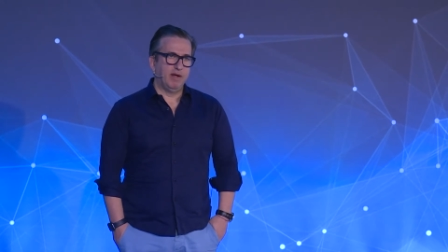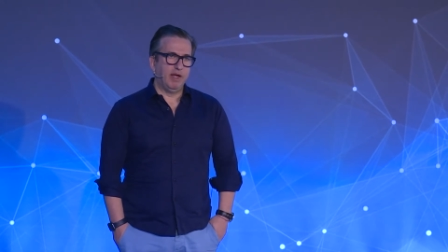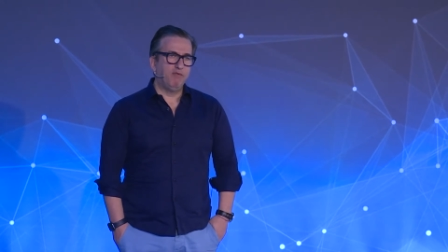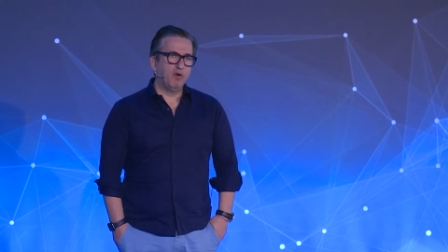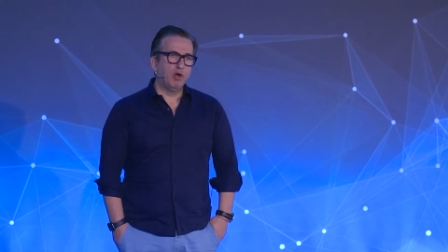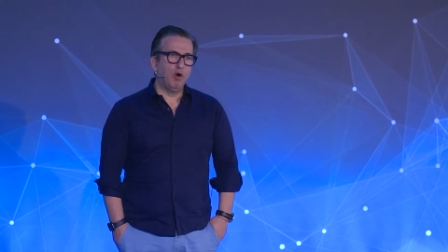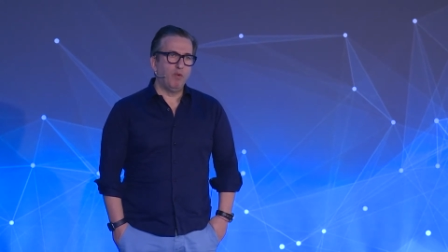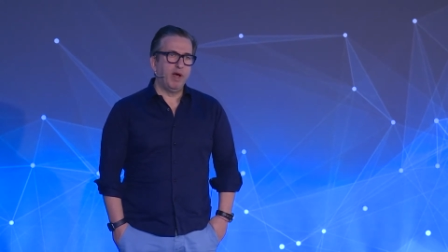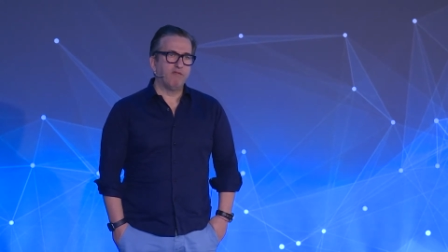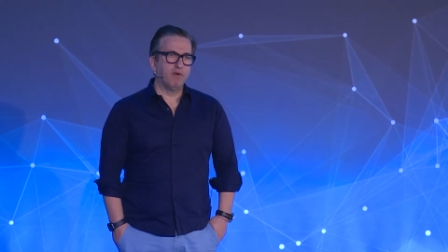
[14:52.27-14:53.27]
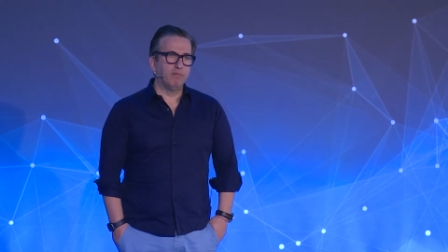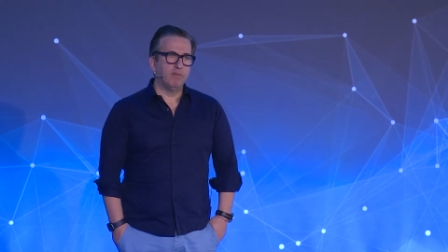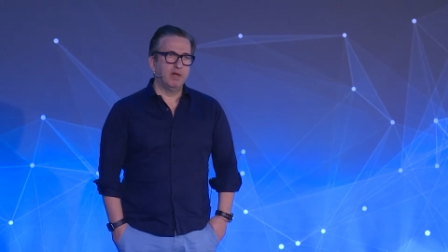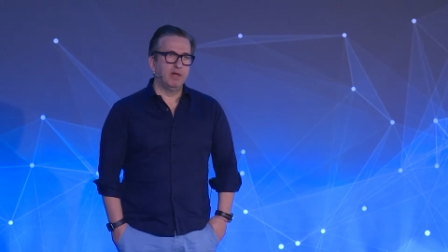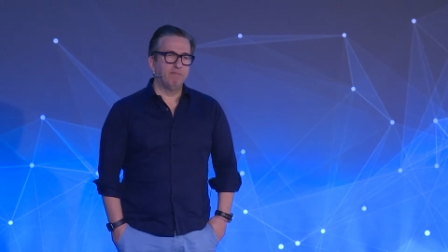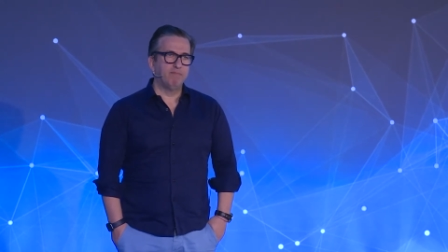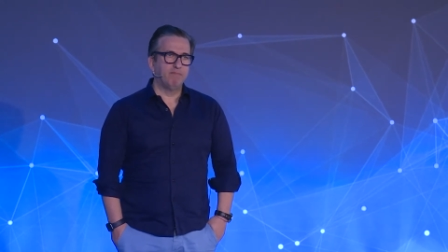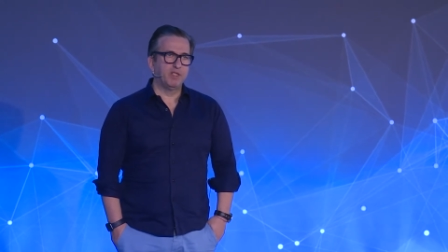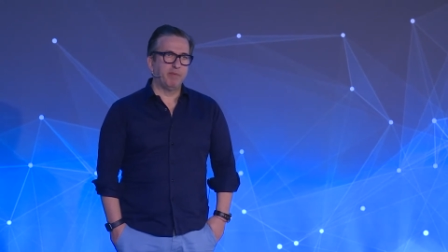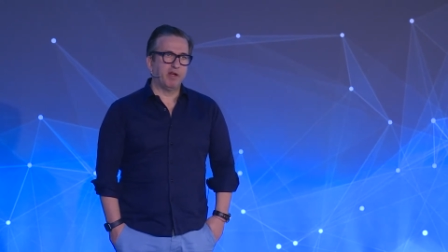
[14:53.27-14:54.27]
if we go away from um,
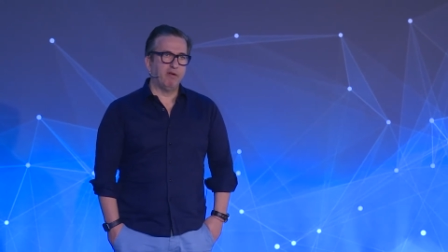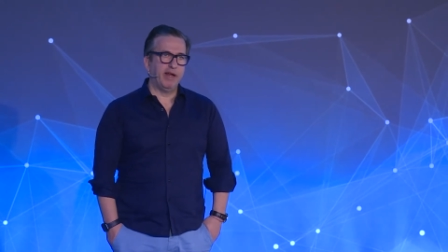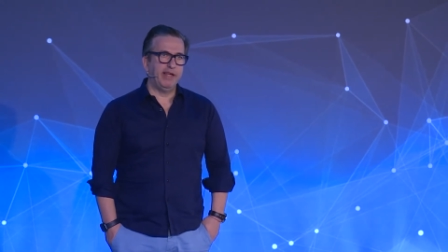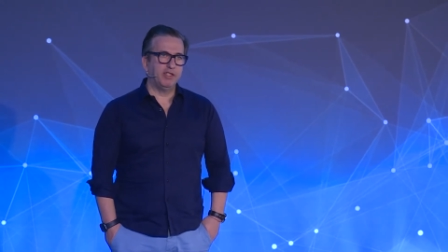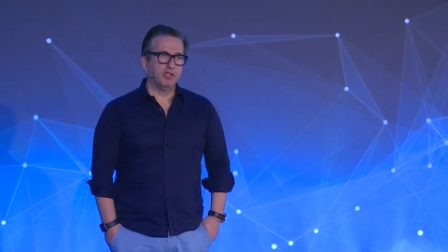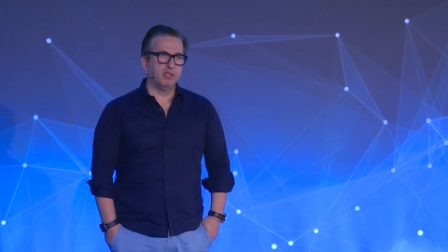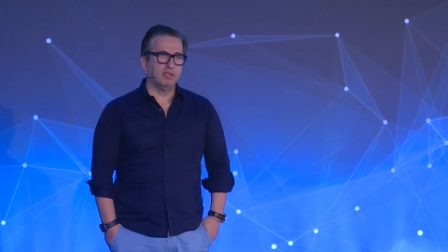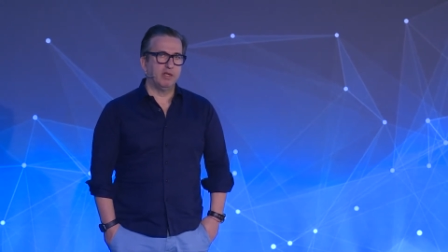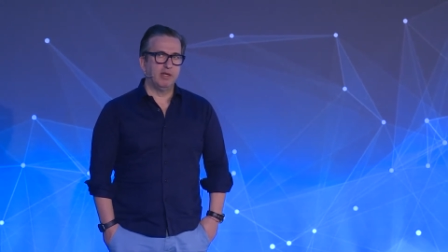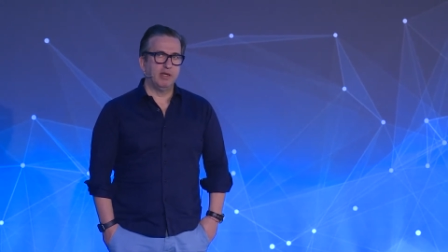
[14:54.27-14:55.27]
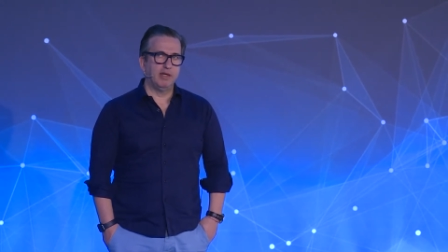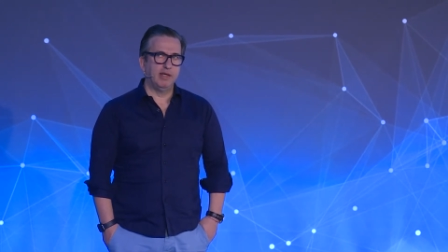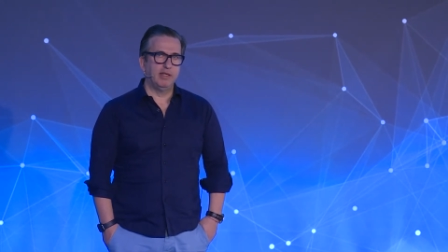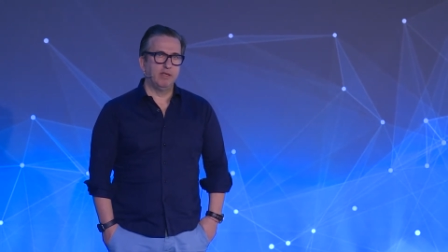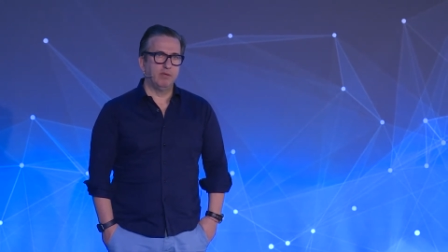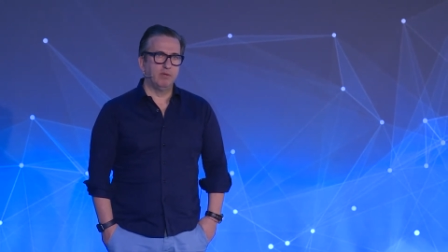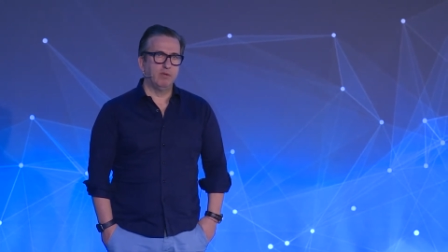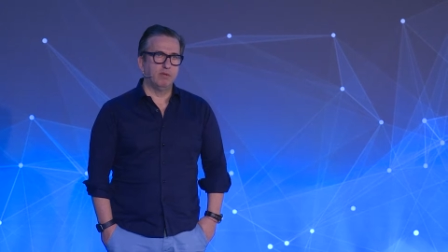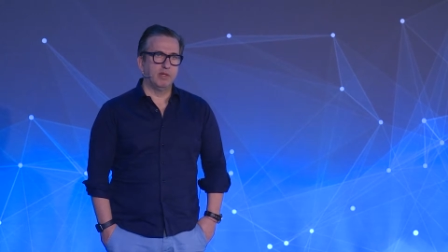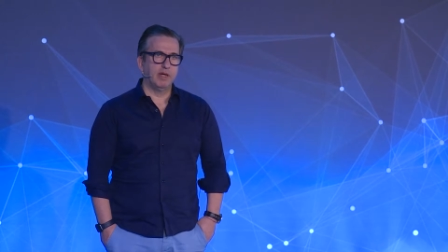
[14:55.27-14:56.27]
speculation uh,
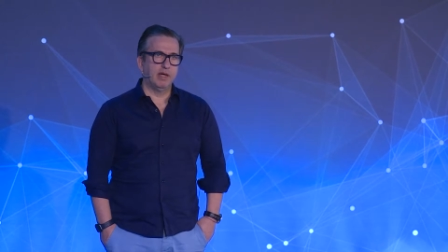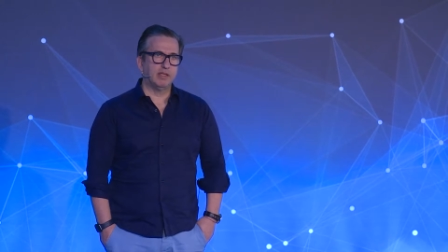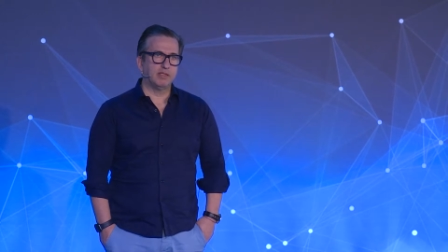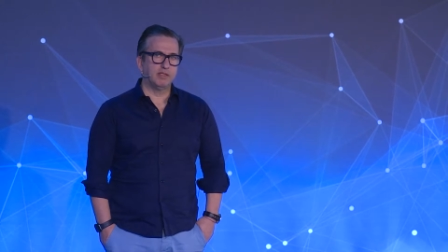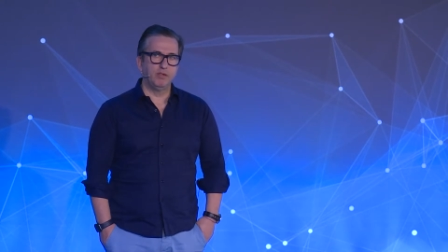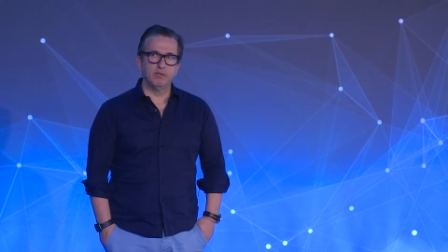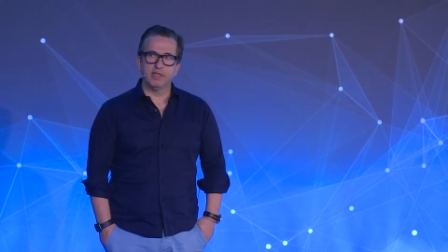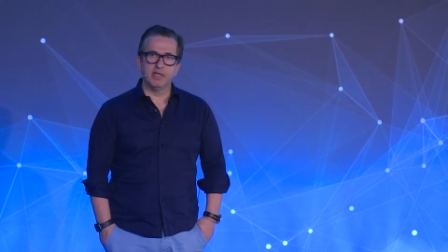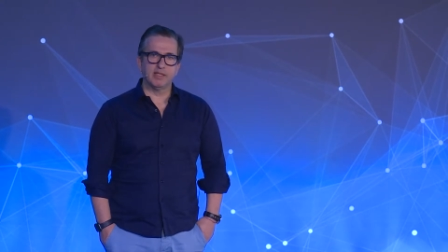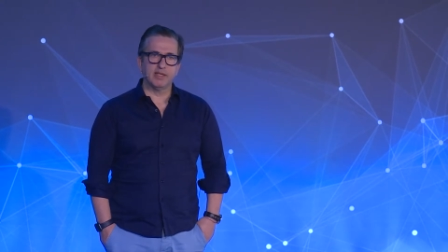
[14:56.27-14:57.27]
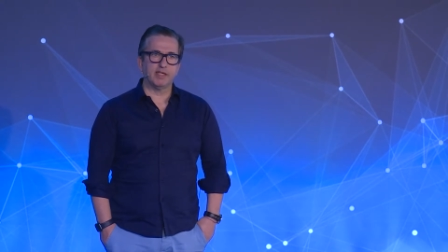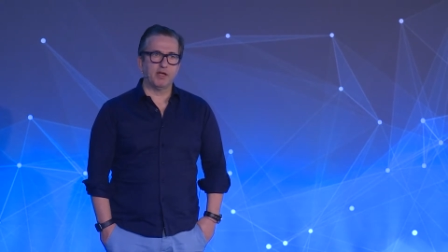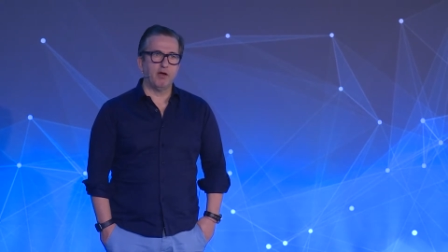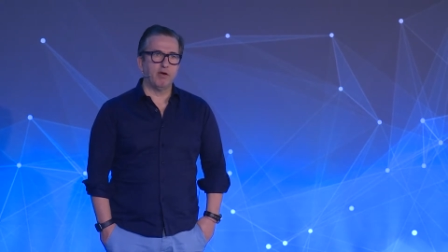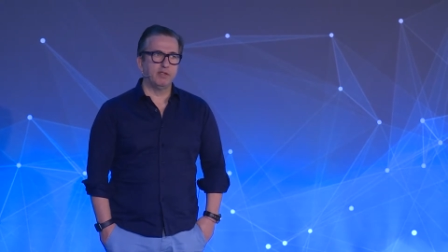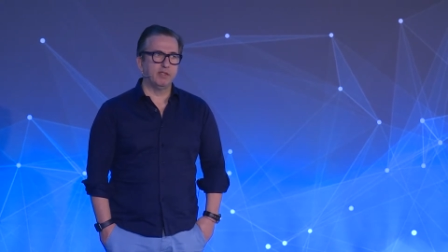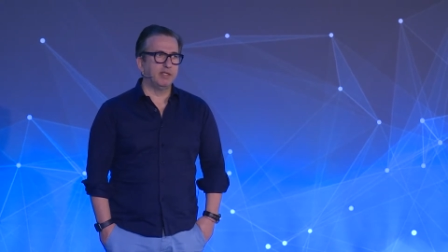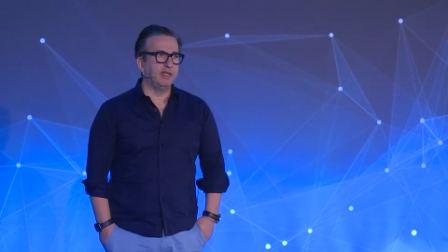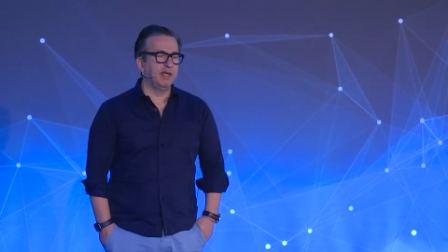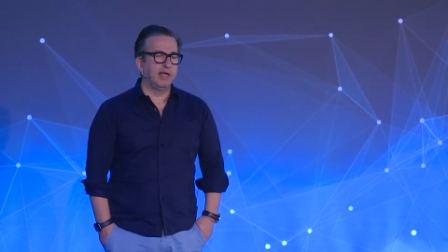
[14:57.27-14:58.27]
into as using it as a
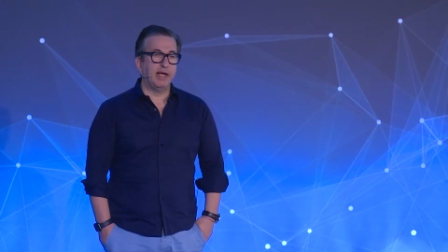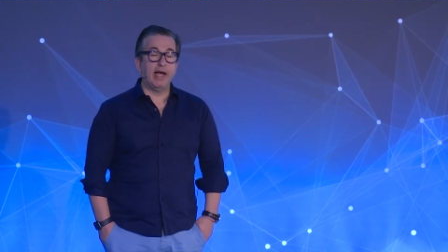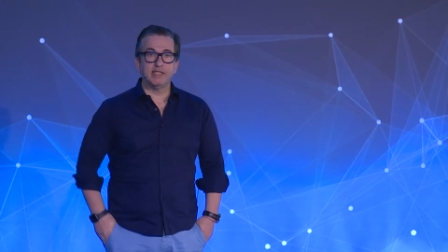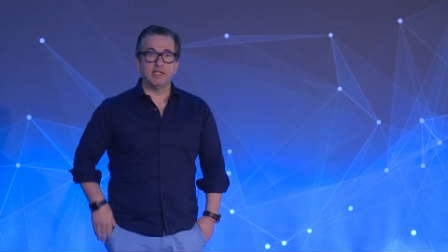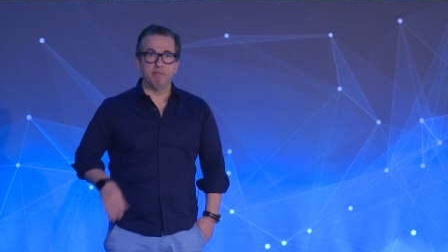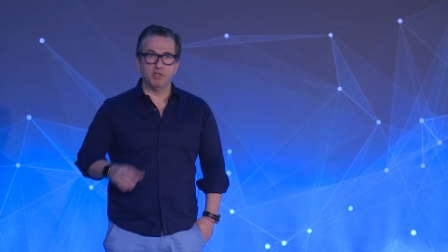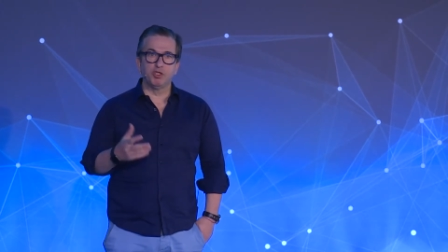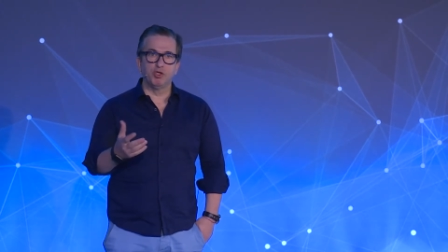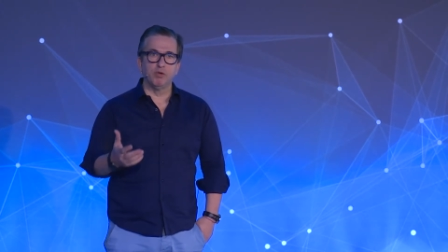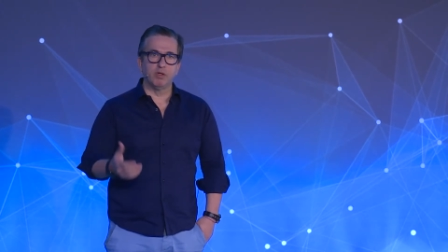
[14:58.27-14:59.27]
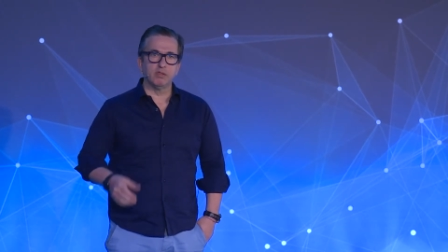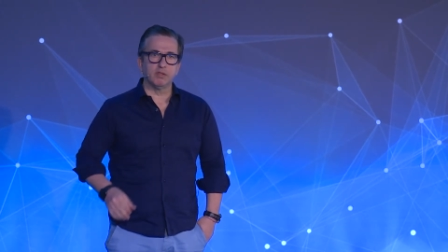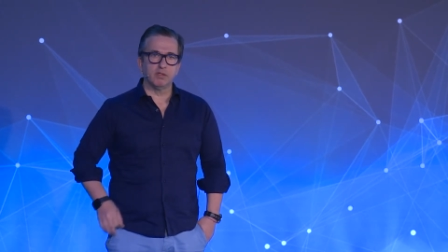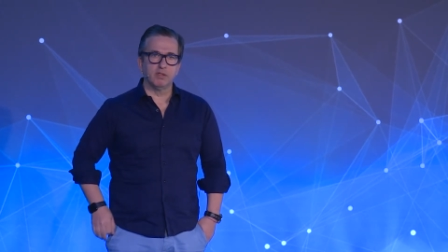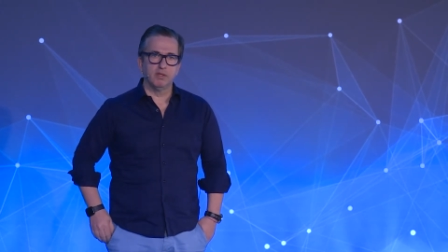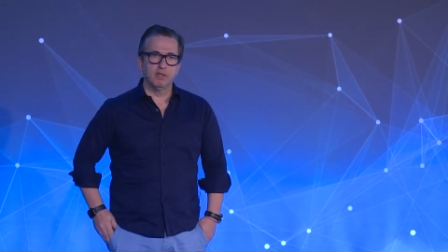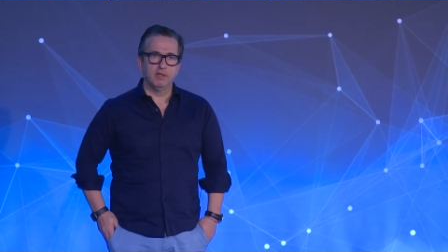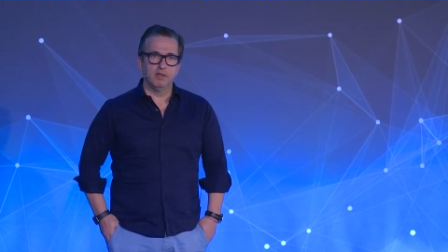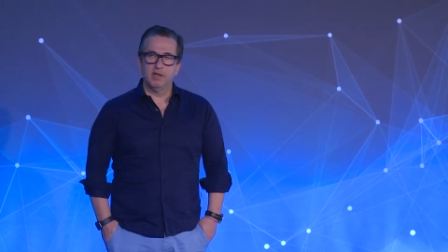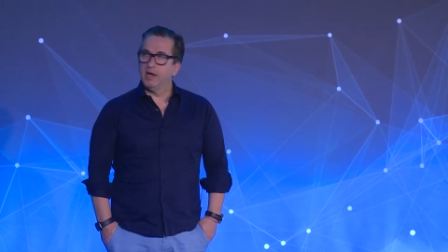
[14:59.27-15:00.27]
currency, as it matures,
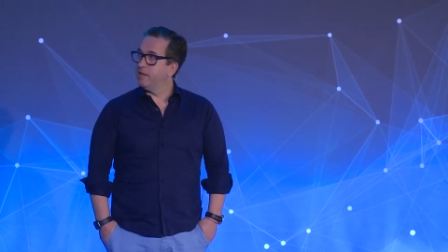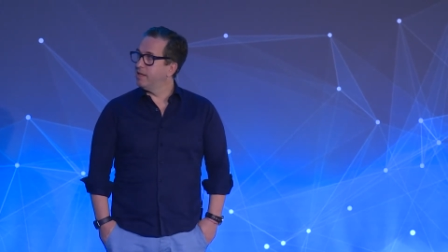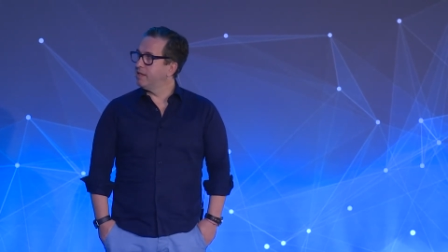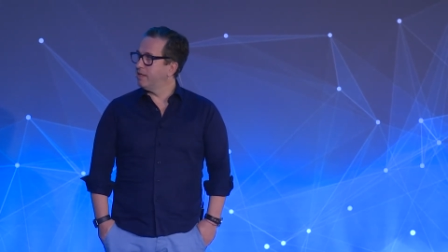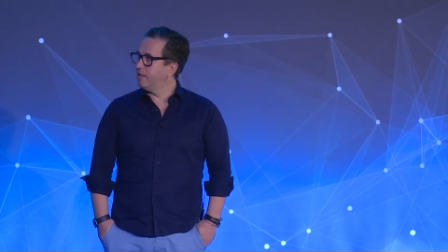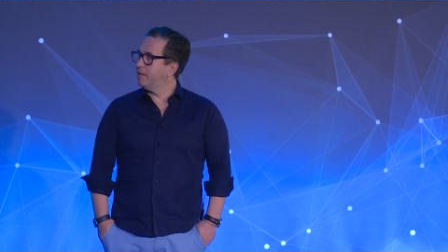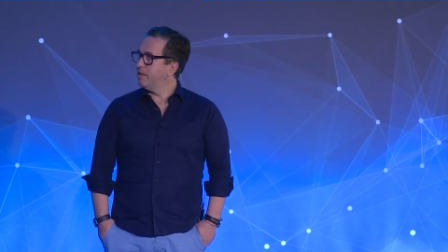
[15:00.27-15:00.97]
I think then